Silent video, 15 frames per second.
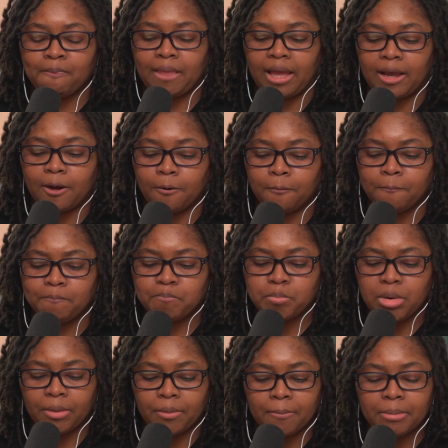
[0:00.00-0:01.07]
how
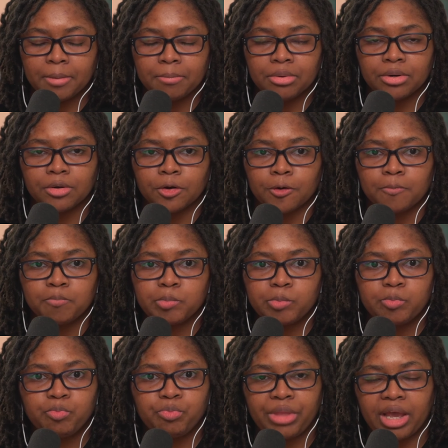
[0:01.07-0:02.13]
I remember
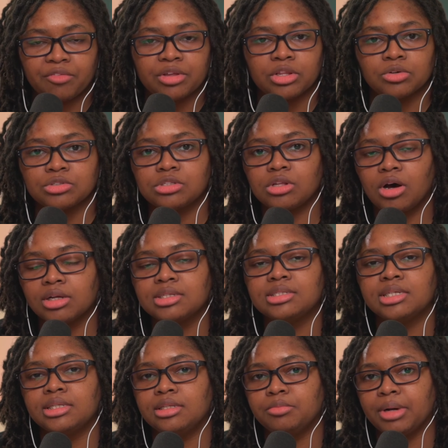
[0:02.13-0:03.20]
having those thoughts
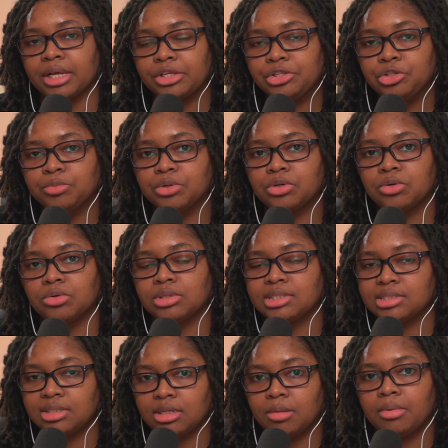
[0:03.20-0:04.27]
sitting in my cubicle,
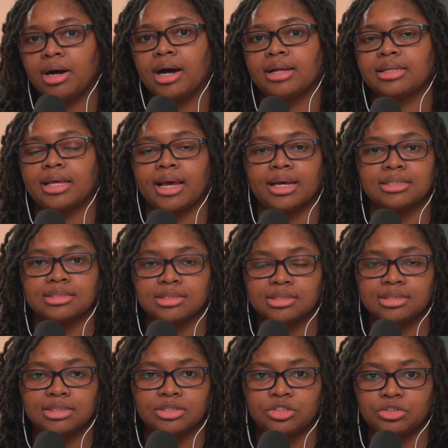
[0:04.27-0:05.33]
listening to podcasts,
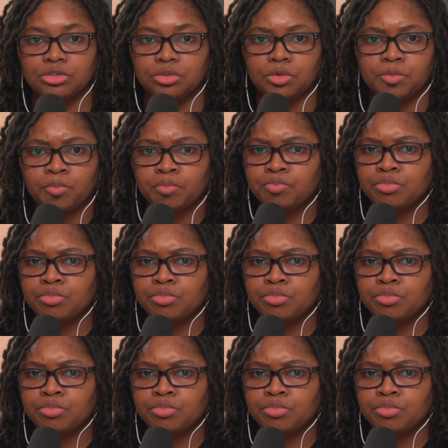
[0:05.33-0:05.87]
listening to